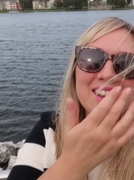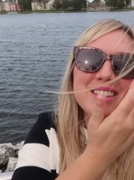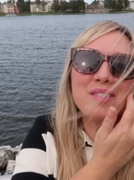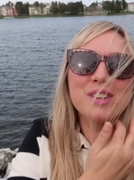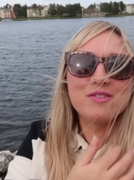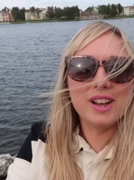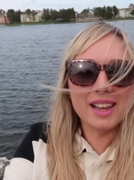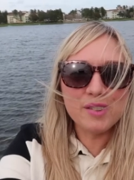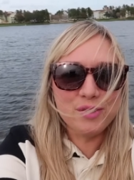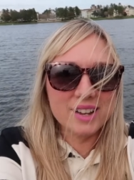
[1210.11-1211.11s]
it definitely felt
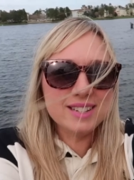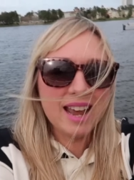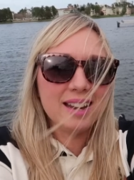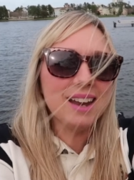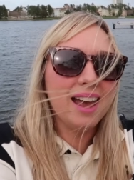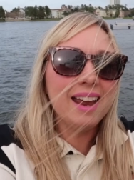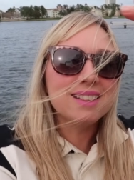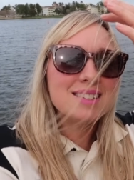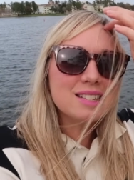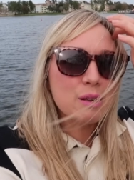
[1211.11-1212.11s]
like a fun date night.
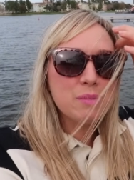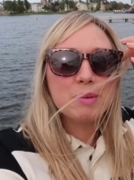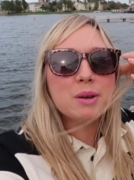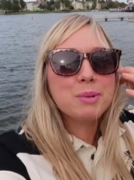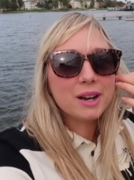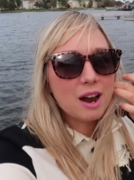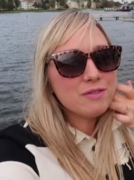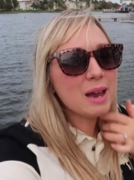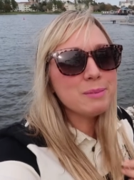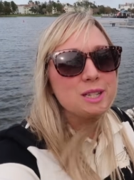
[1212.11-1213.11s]
This is something we'd bring our
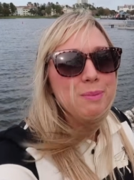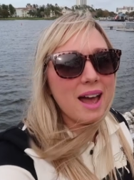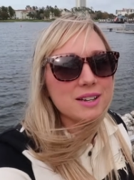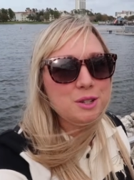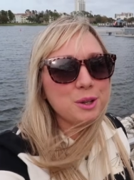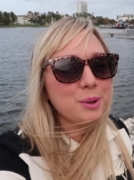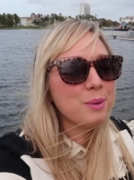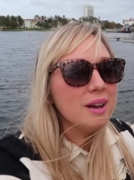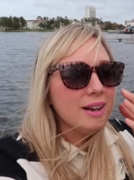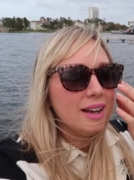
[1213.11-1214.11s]
families back
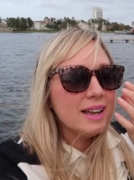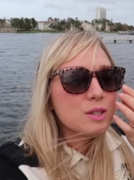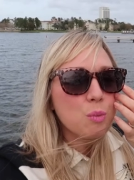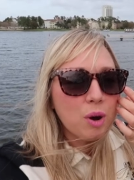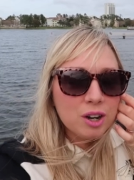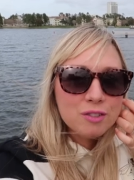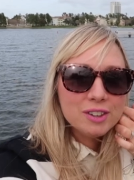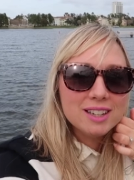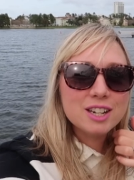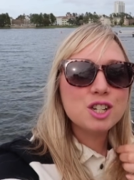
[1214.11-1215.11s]
to. It's a
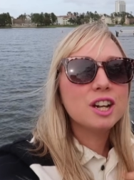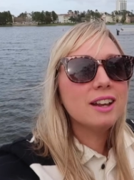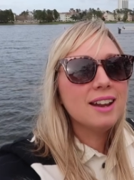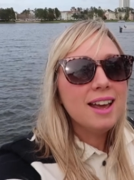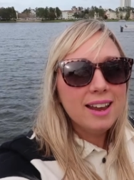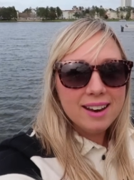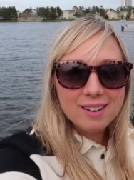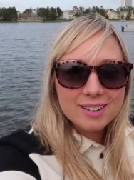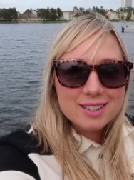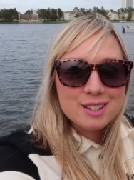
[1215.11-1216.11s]
wonderful addition
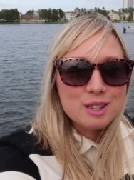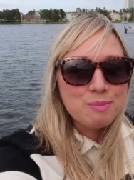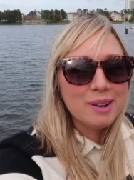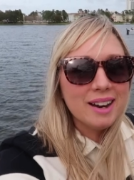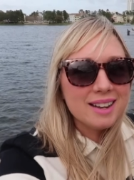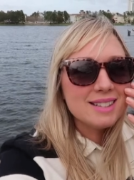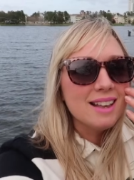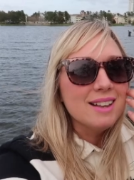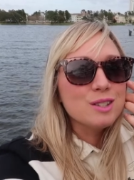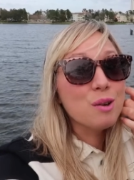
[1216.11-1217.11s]
here at Disney Springs.
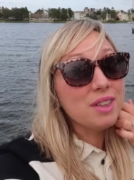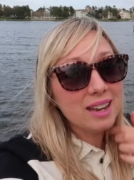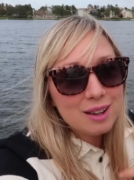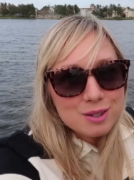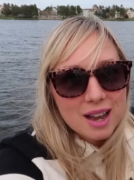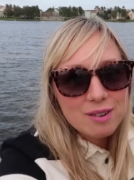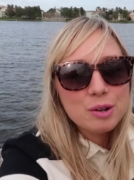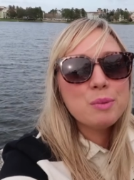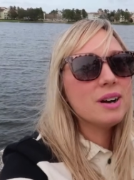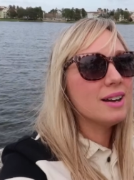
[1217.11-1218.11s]
So thank you to
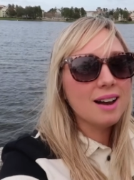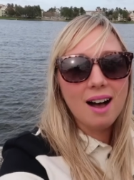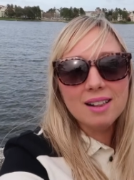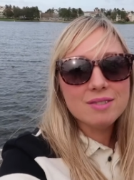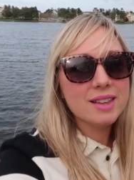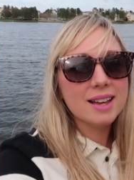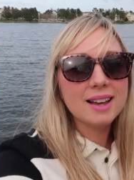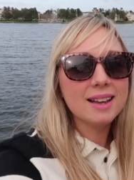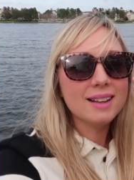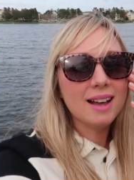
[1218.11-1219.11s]
everyone, all of
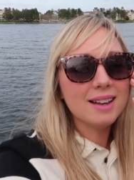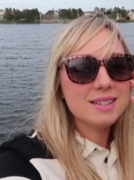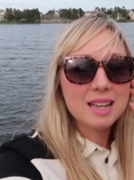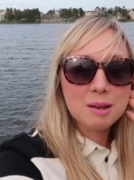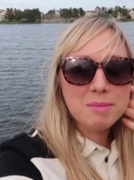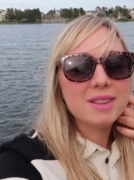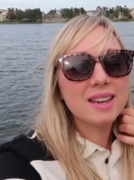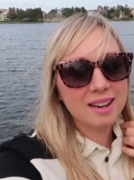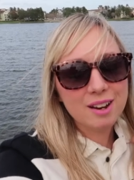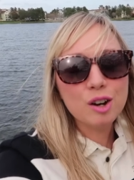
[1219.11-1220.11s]
the team
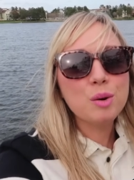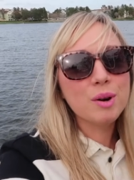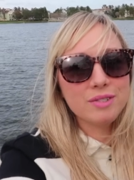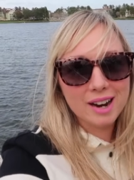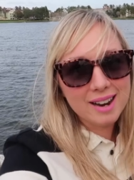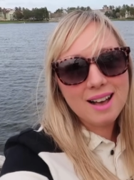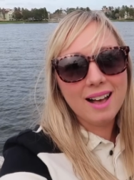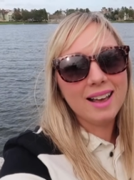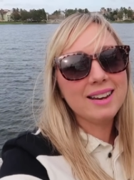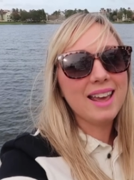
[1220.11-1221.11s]
in here who were very
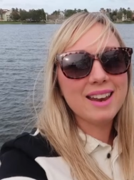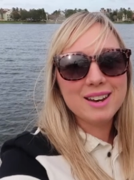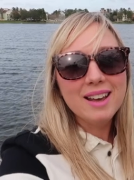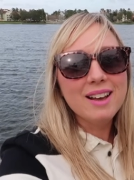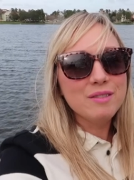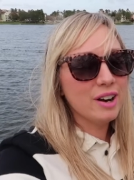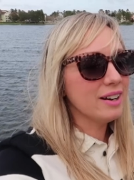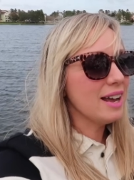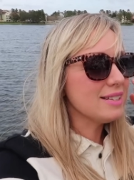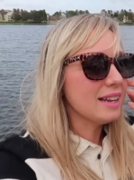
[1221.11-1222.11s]
kind and very
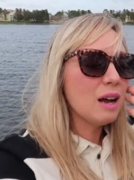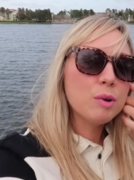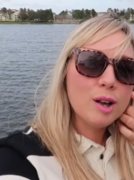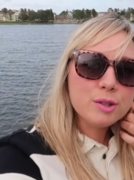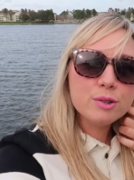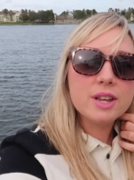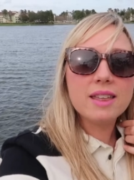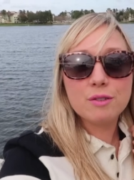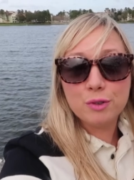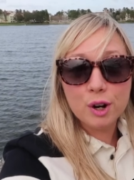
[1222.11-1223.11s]
nice. And I would also
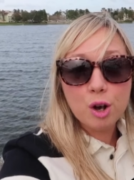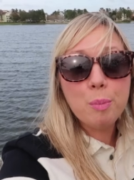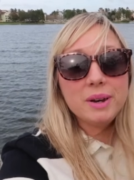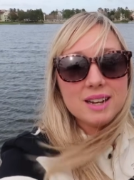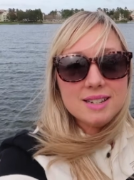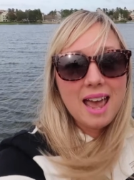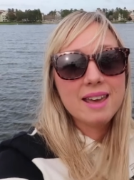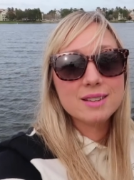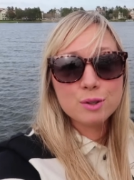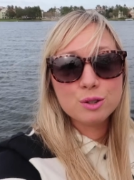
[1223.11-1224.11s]
say that for an opening
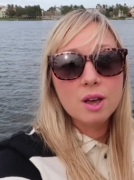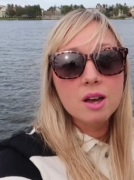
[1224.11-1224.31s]
day, this is